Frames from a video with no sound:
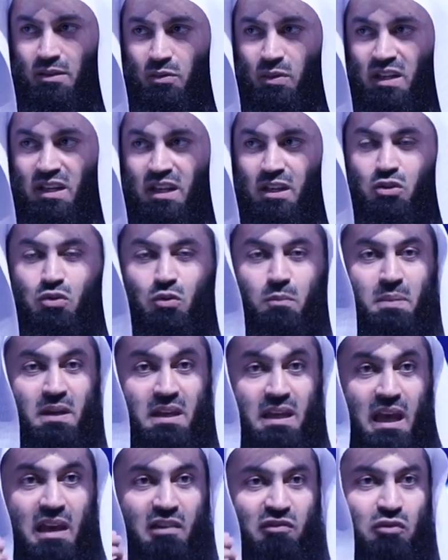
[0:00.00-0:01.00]
We need to be
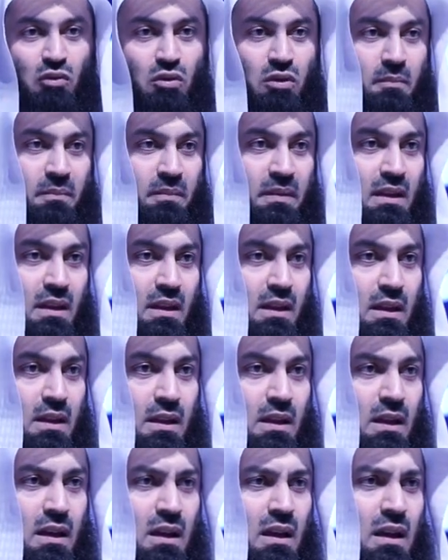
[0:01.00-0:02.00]
careful.
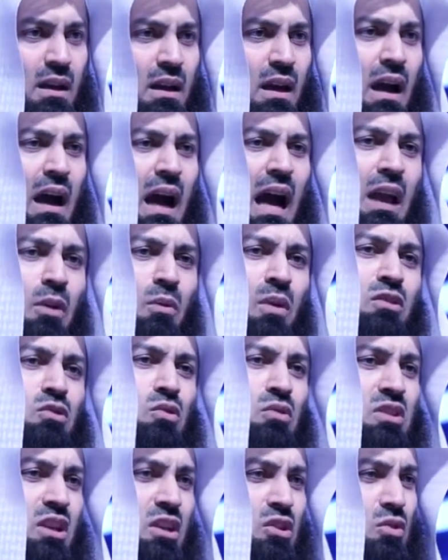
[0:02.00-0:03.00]
I want to
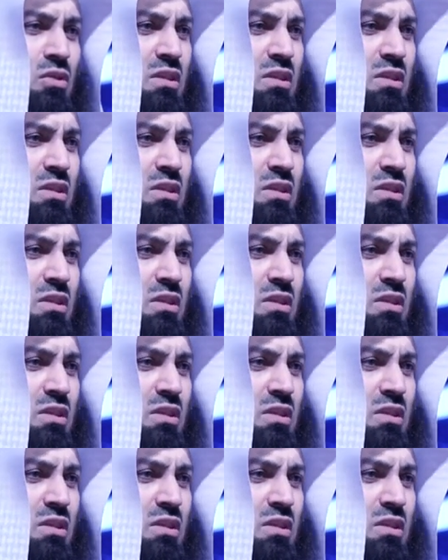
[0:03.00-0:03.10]
teach